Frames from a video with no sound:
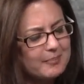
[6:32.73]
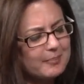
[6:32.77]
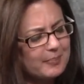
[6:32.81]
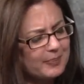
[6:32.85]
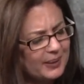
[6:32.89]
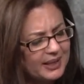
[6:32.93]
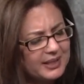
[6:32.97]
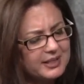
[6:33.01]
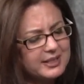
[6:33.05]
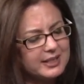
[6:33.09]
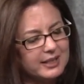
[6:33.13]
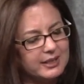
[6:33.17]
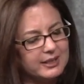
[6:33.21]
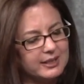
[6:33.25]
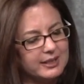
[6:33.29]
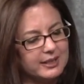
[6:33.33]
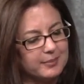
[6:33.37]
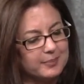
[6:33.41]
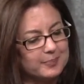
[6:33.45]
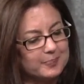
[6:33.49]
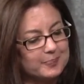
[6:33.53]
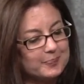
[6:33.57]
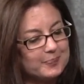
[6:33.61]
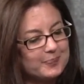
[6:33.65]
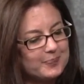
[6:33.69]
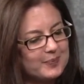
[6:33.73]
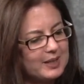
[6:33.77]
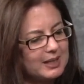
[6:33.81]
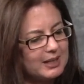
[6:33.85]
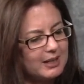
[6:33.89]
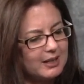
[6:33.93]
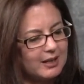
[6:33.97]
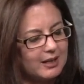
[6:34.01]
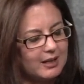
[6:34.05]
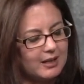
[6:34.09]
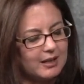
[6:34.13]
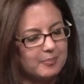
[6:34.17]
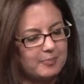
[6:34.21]
but it um,
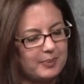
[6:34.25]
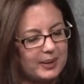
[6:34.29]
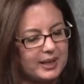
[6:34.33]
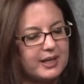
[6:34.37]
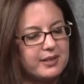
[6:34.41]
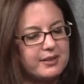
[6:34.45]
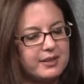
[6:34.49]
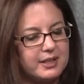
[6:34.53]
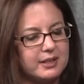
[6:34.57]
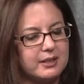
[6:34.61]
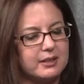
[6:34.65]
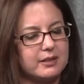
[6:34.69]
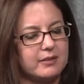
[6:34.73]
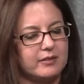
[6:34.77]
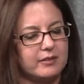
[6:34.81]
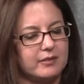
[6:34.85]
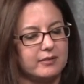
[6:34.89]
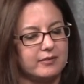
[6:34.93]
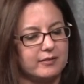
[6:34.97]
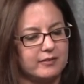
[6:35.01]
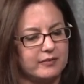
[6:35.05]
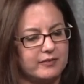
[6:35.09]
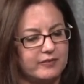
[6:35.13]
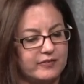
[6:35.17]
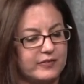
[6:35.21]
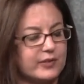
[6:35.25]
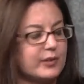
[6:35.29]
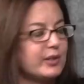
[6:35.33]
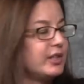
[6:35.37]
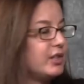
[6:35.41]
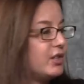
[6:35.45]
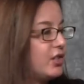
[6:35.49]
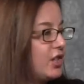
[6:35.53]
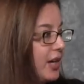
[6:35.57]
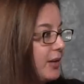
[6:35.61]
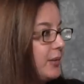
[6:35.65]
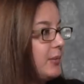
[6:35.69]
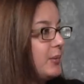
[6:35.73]
but I think for
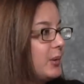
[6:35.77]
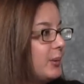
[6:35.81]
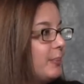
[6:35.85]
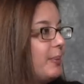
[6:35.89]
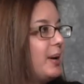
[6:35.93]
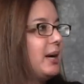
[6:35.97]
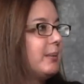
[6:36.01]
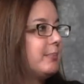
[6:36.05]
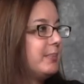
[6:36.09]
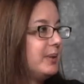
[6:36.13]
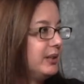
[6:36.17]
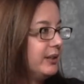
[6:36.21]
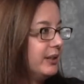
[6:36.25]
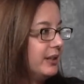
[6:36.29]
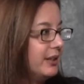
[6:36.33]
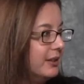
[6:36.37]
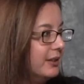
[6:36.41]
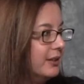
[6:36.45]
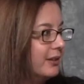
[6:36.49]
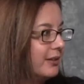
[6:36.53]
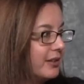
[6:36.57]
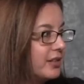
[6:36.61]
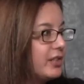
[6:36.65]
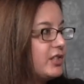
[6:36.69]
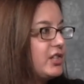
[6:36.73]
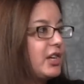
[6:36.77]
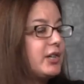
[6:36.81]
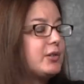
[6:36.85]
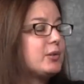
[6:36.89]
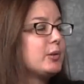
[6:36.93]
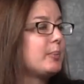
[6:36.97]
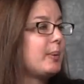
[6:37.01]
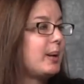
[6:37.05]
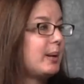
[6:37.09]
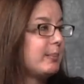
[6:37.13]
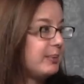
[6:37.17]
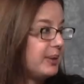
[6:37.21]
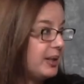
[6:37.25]
the general population, you know, the
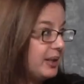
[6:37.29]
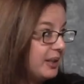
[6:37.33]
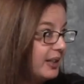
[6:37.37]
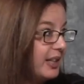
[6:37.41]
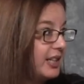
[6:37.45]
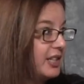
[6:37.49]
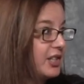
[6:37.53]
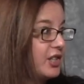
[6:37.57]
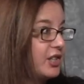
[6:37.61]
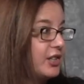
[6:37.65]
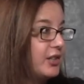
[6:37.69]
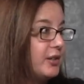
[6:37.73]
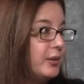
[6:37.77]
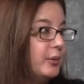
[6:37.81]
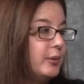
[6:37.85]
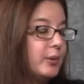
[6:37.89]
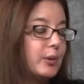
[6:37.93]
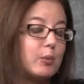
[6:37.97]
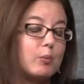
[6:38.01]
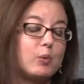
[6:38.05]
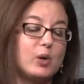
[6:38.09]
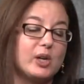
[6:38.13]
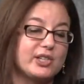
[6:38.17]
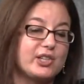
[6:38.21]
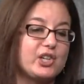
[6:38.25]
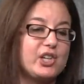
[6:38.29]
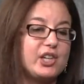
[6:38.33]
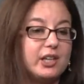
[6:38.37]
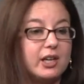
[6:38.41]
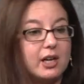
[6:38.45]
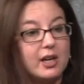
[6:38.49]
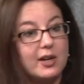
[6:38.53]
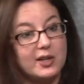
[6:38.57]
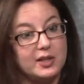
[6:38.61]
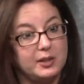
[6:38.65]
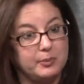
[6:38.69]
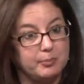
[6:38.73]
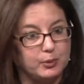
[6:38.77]
general population who are watching
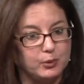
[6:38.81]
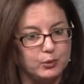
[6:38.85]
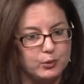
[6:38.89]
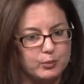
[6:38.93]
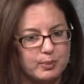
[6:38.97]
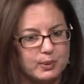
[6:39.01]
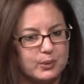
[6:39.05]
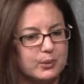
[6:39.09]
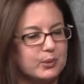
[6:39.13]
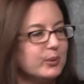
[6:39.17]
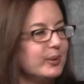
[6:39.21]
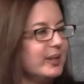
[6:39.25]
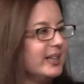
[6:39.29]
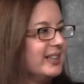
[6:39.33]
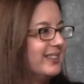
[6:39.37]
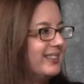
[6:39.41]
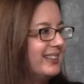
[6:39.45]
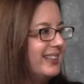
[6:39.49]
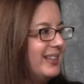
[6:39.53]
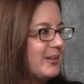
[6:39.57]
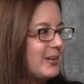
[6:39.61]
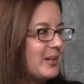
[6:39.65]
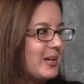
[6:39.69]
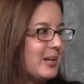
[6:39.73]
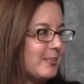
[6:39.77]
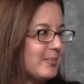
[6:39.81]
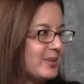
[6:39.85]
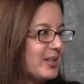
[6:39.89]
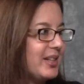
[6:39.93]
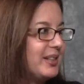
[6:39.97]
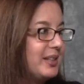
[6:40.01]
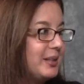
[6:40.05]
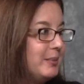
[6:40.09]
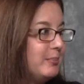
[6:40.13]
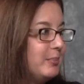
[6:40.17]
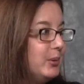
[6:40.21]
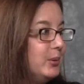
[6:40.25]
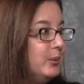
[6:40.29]
Honey Boo Boo and Here Comes
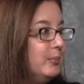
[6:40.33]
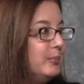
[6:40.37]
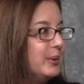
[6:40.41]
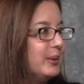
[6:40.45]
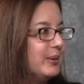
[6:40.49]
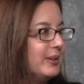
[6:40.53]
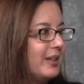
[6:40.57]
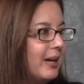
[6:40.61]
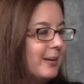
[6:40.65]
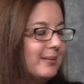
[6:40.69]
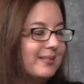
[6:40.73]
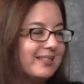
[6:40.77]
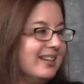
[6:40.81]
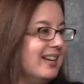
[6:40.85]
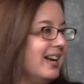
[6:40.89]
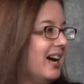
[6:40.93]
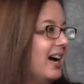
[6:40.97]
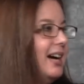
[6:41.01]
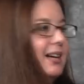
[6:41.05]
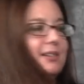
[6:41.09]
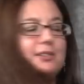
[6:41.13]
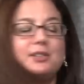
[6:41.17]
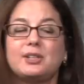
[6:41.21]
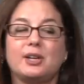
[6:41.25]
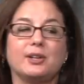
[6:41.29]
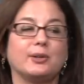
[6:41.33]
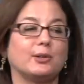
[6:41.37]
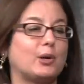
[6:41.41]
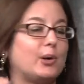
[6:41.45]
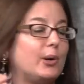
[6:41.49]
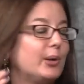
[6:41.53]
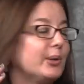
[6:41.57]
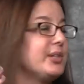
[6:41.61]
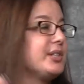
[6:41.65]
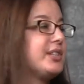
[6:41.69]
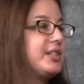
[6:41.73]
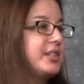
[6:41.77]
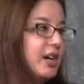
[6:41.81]
Honey Boo Boo, I, will I'll
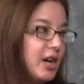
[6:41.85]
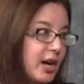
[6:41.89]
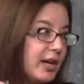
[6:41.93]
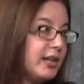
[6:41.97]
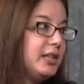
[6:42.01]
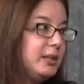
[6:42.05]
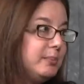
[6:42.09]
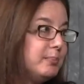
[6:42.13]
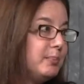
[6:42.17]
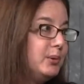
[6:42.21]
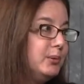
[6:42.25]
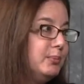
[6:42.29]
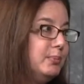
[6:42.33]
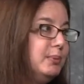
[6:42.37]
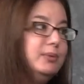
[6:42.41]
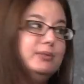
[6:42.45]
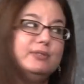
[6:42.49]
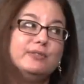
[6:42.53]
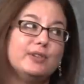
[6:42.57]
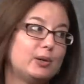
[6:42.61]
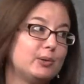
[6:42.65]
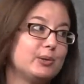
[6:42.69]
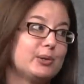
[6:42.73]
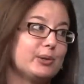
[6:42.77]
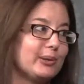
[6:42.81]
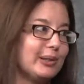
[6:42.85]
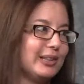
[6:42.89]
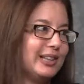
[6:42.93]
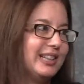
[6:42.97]
call this the Honey Boo Boo voter